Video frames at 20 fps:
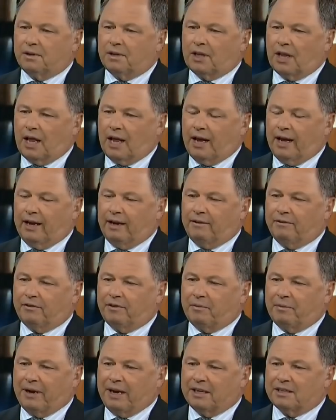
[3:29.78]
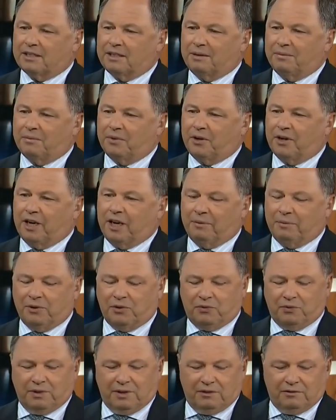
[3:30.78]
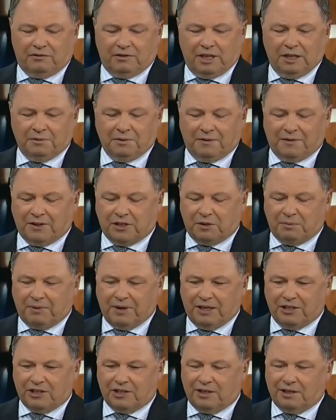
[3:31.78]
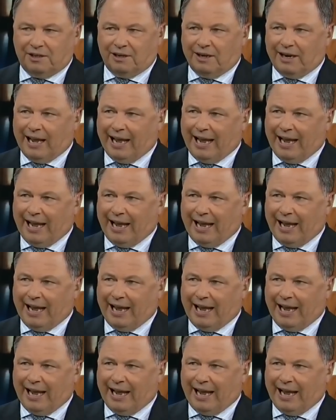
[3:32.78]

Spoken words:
the line for Maxime Bernier between freedom of expression and